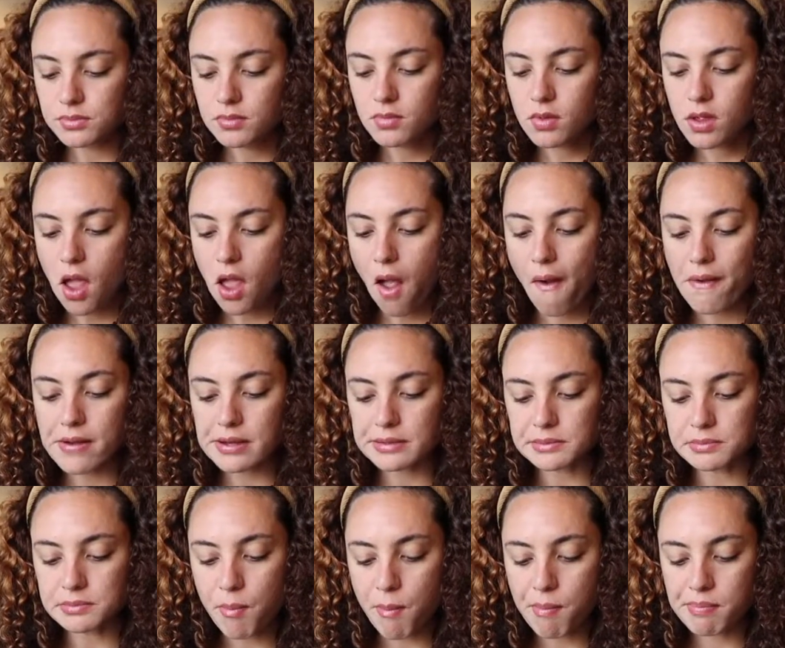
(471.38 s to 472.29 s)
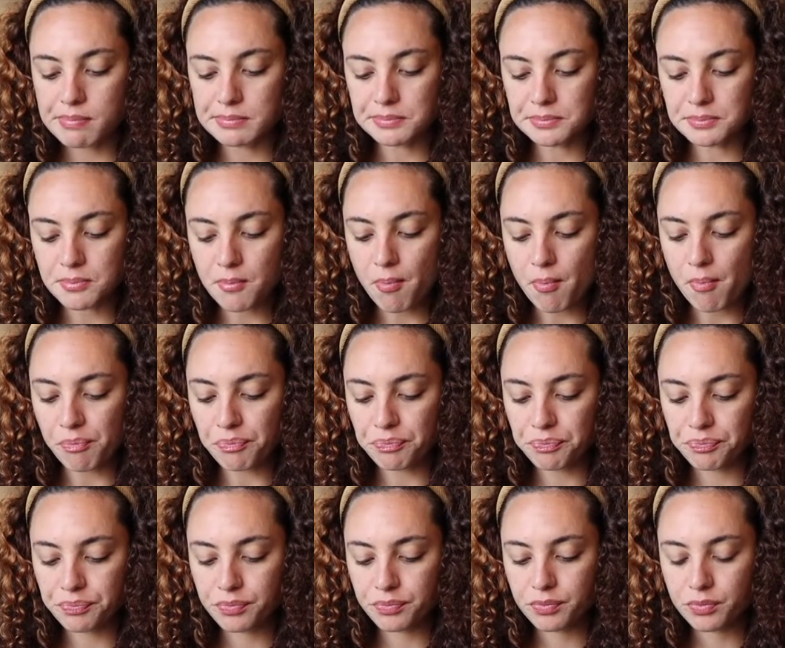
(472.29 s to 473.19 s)
a salad or like a
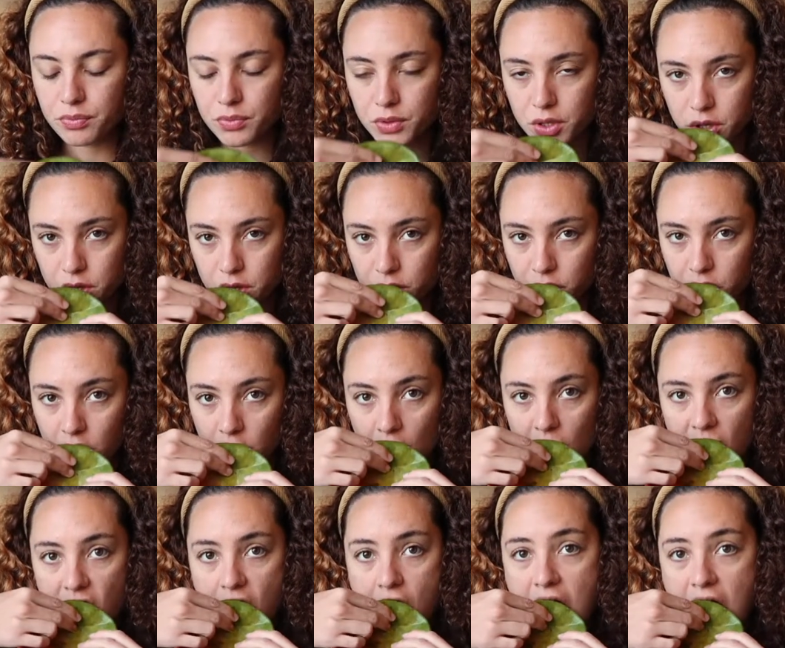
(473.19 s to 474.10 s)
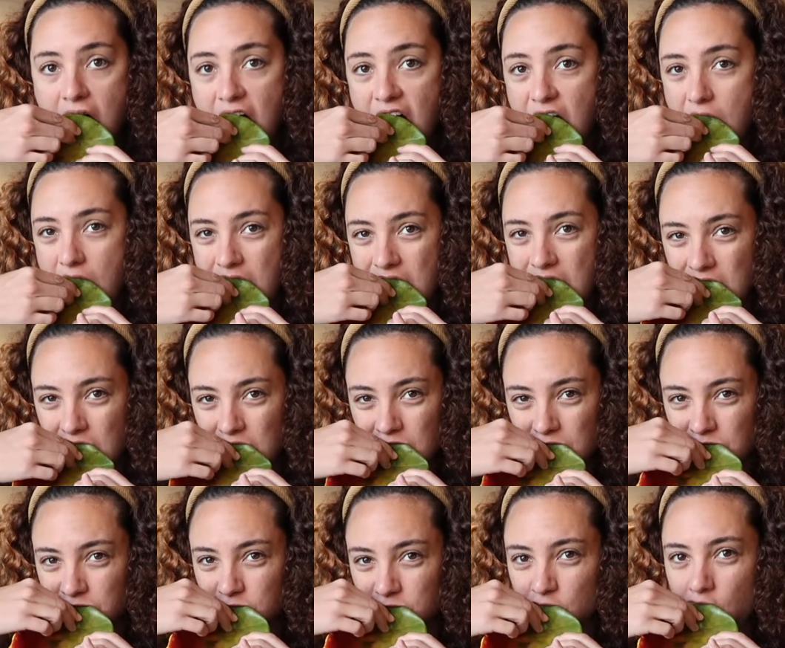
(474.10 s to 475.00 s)
really good meal which you know is healthy?